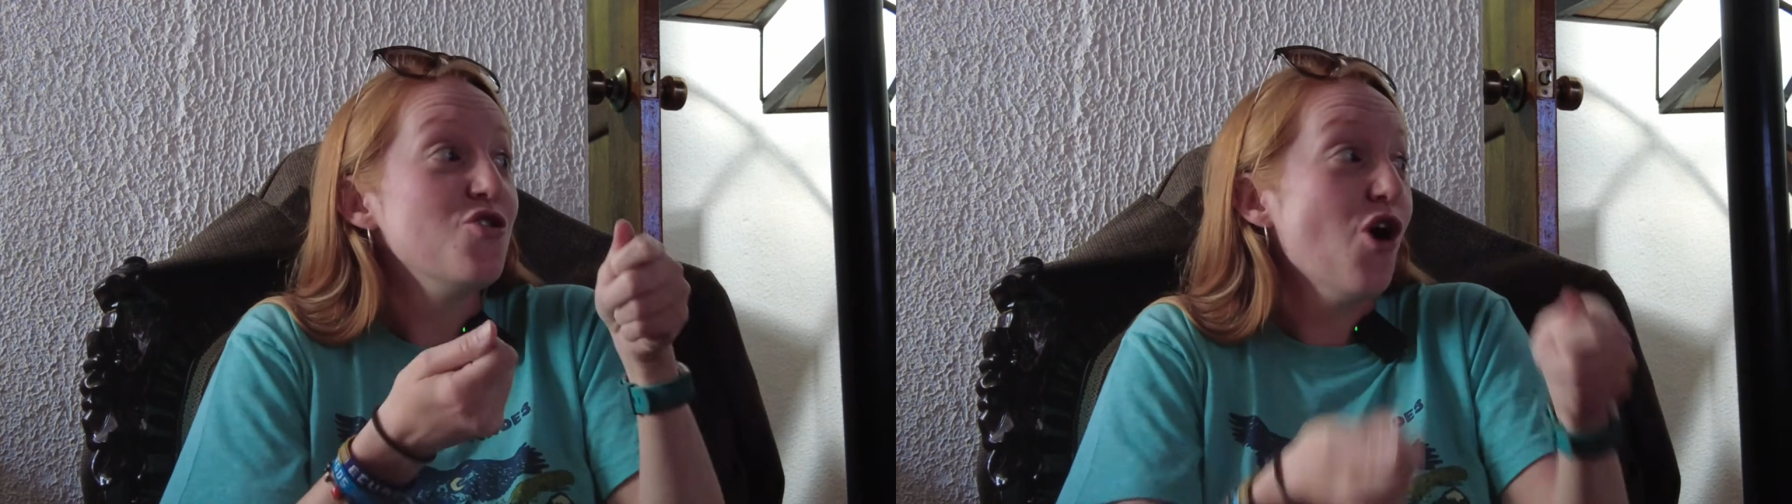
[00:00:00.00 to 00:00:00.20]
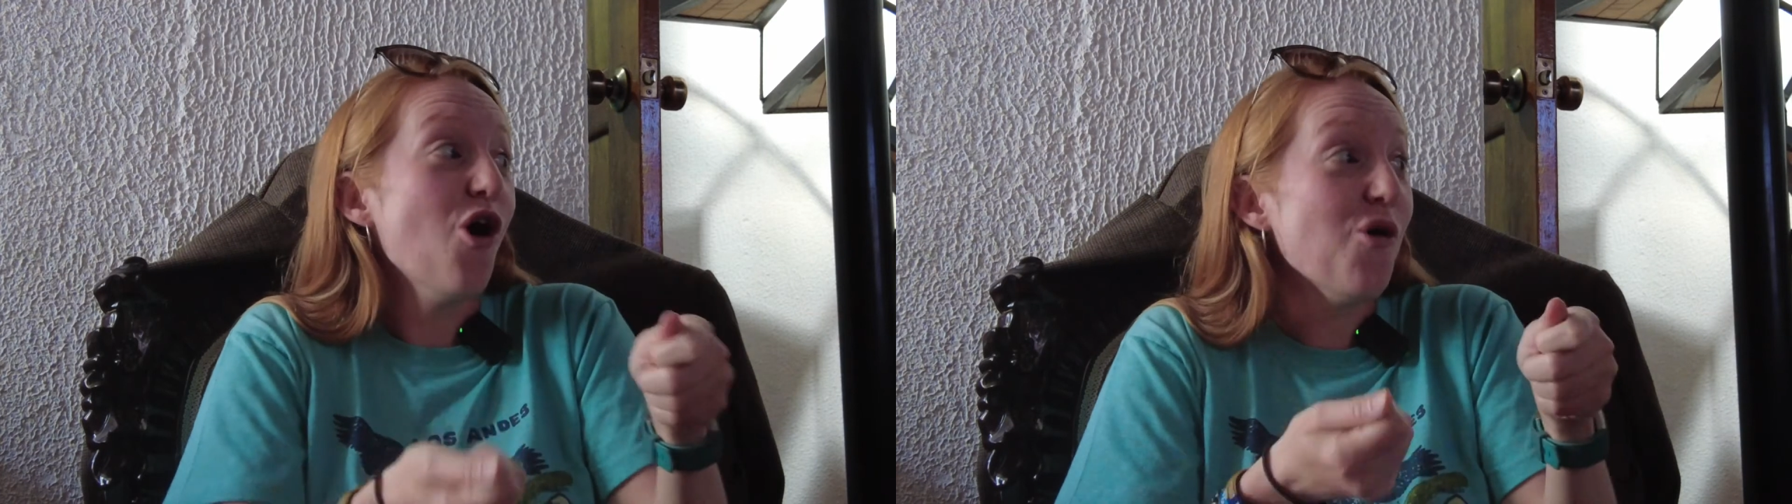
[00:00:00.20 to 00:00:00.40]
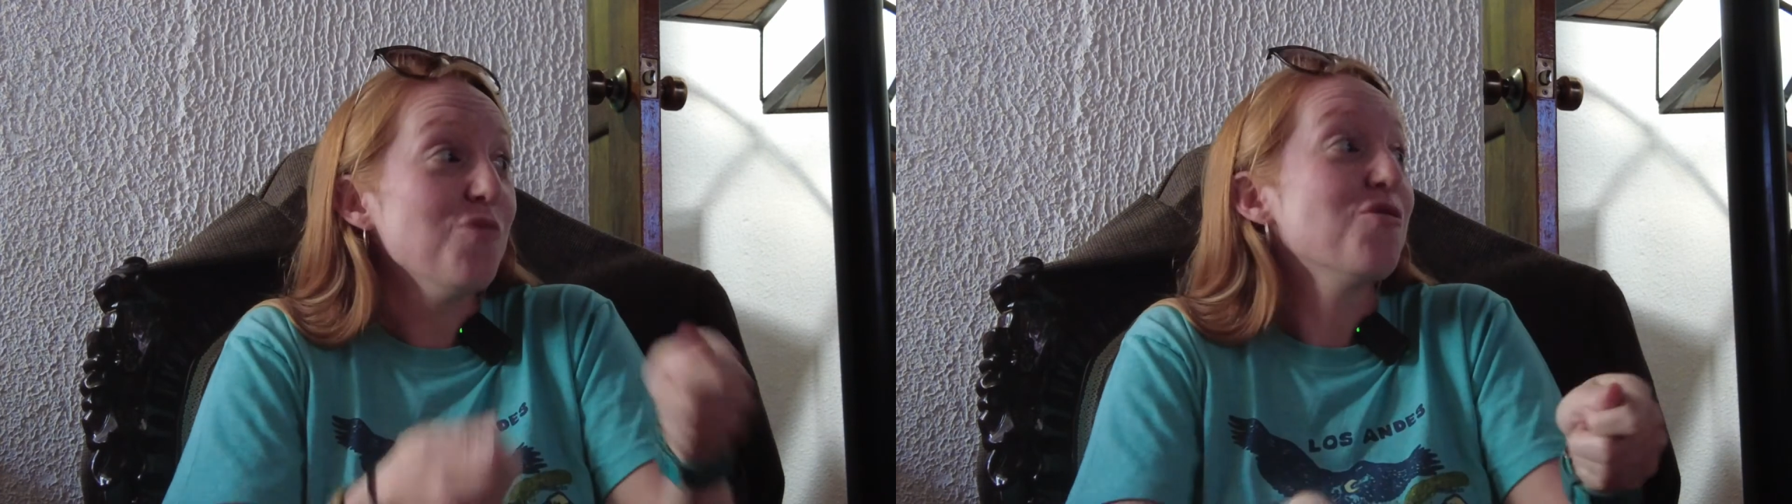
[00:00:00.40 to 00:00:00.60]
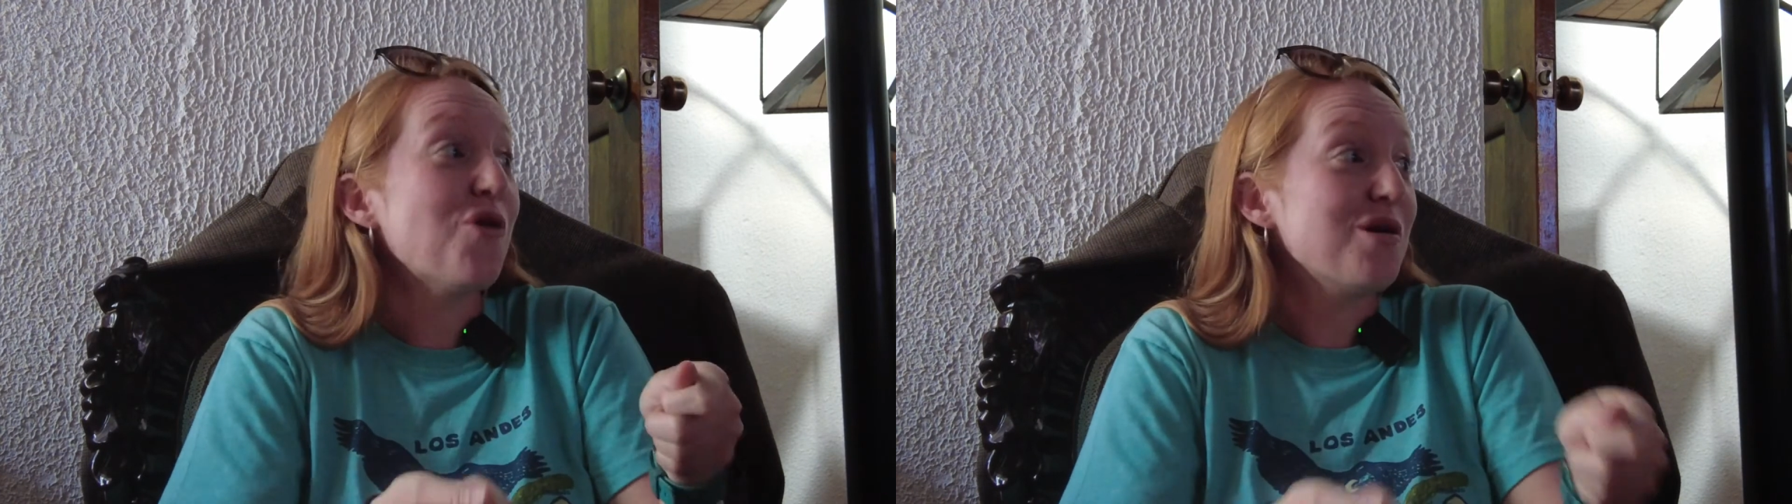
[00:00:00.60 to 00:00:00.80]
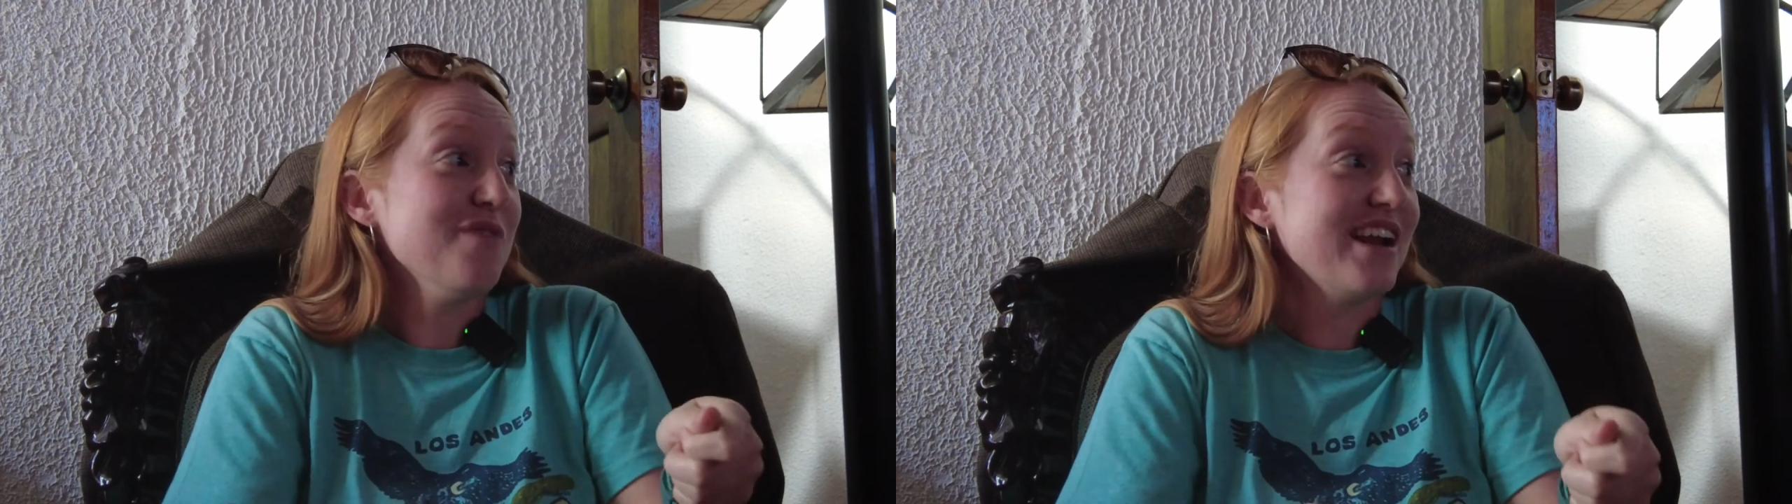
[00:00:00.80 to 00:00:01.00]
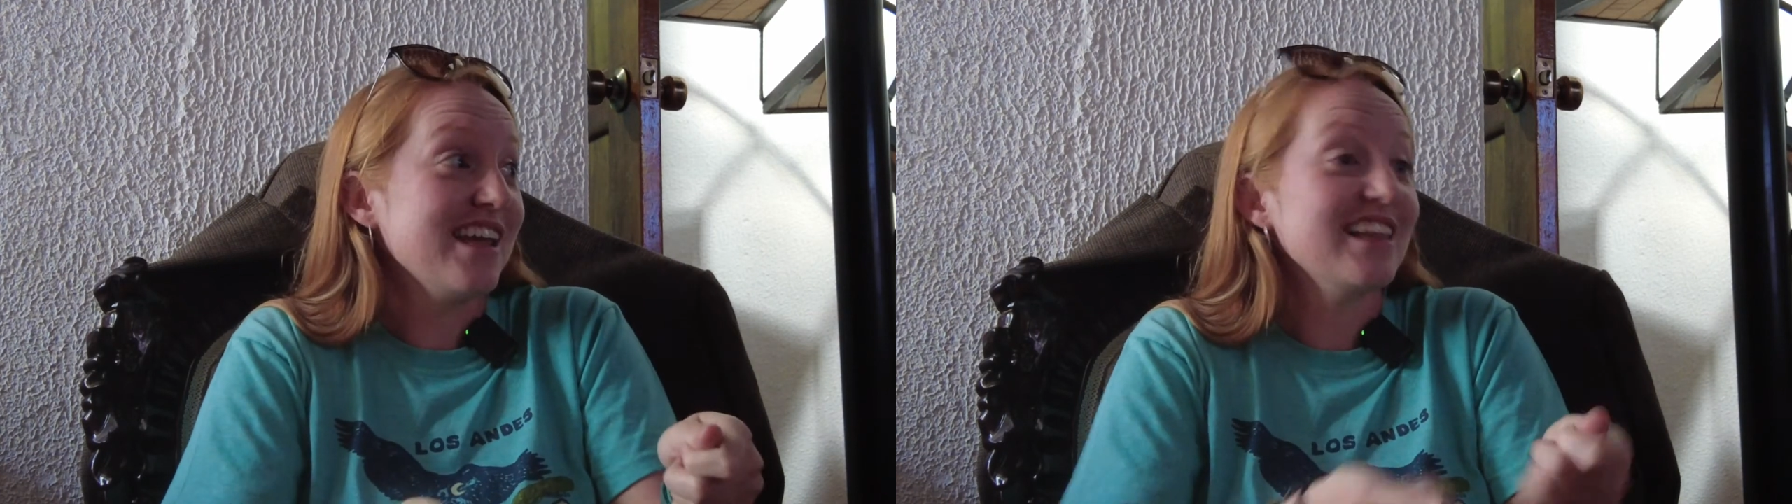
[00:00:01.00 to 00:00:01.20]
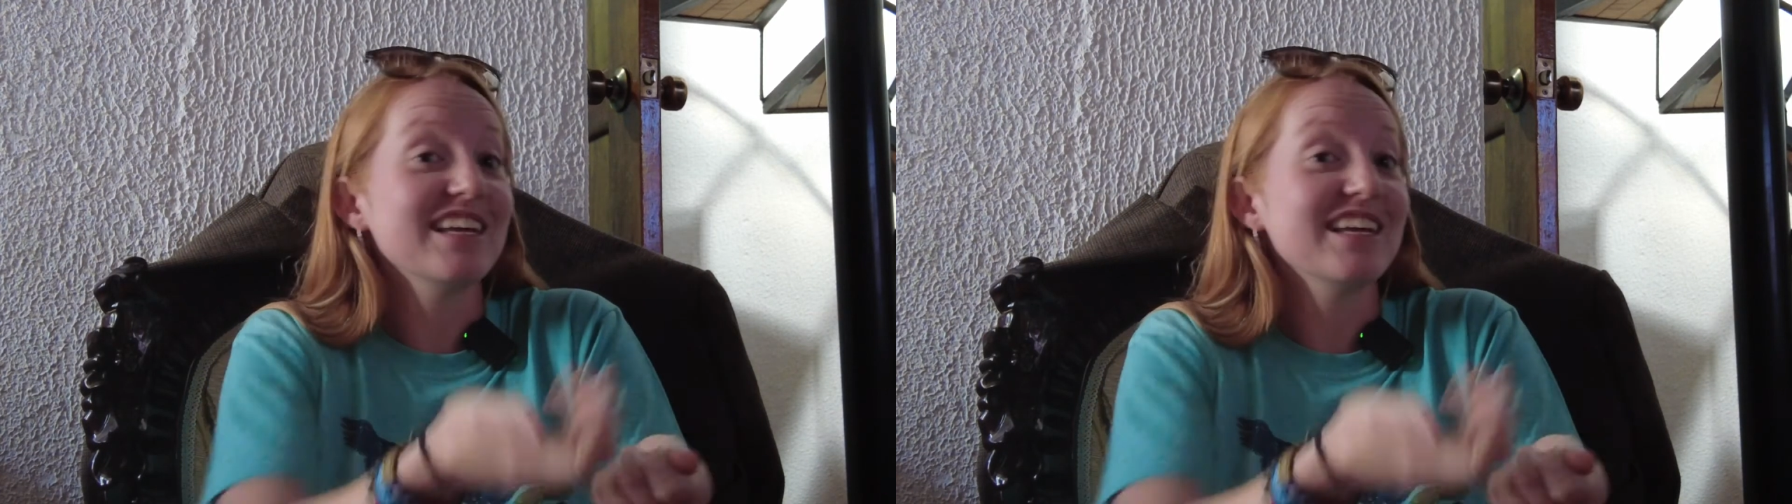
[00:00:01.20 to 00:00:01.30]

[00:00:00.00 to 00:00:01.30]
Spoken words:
no more money.